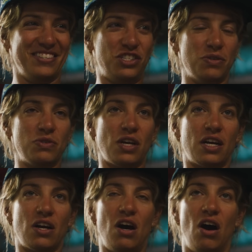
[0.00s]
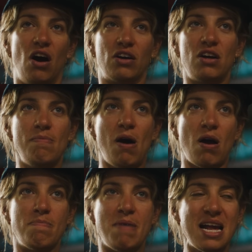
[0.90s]
She was like, oh, come
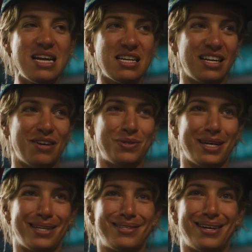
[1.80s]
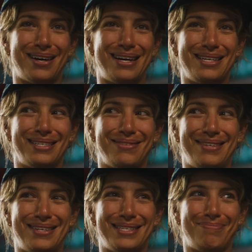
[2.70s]
on, mate. And I was like, sorry,
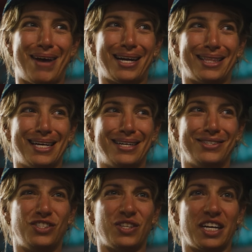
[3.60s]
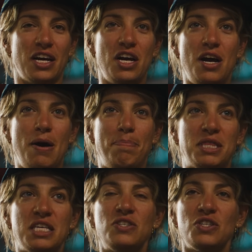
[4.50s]
Sophia's back there. And she's like,
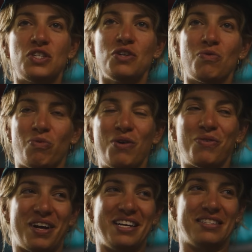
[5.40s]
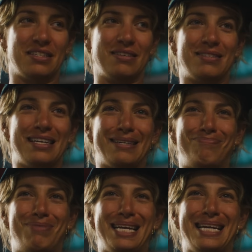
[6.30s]
but this isn't a road race. And I was like,
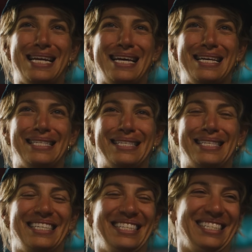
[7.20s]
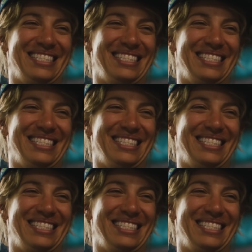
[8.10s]
but it is.